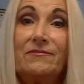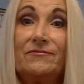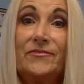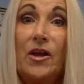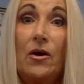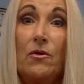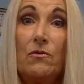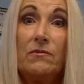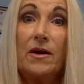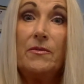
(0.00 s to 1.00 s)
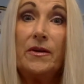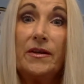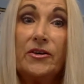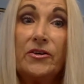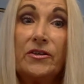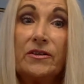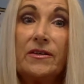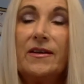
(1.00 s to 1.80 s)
No, I really couldn't.